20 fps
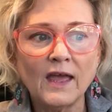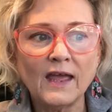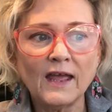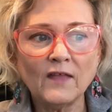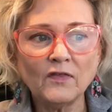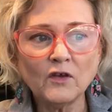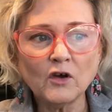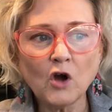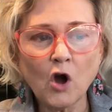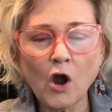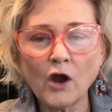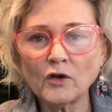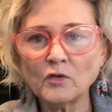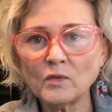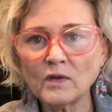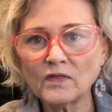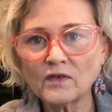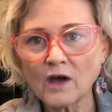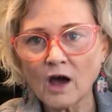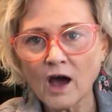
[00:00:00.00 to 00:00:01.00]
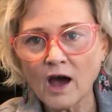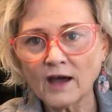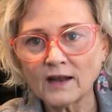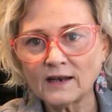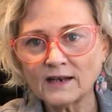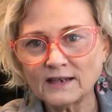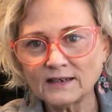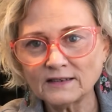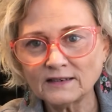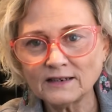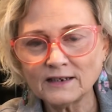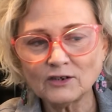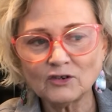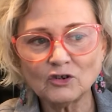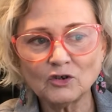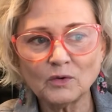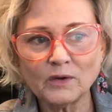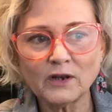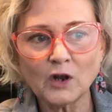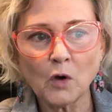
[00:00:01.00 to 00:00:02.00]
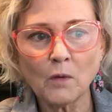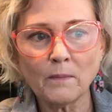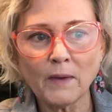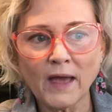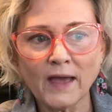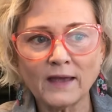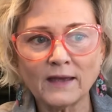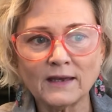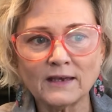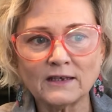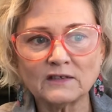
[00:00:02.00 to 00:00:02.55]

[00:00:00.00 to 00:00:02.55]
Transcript: In the garden with God, listening to and obeying